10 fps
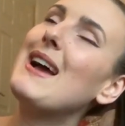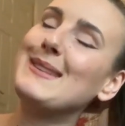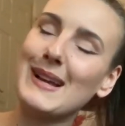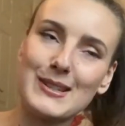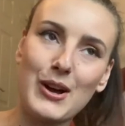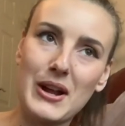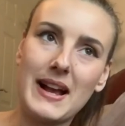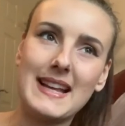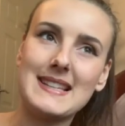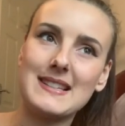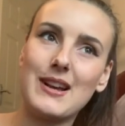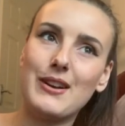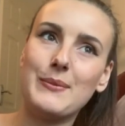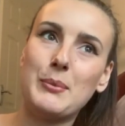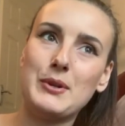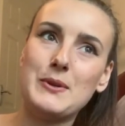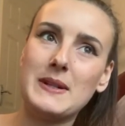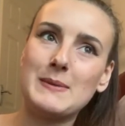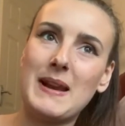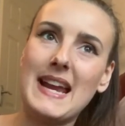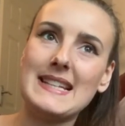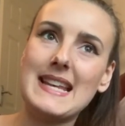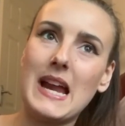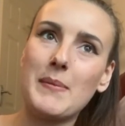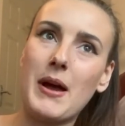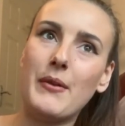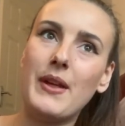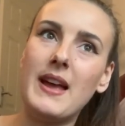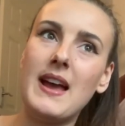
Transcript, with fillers: that's hard I guess that's a hard point to explain saying about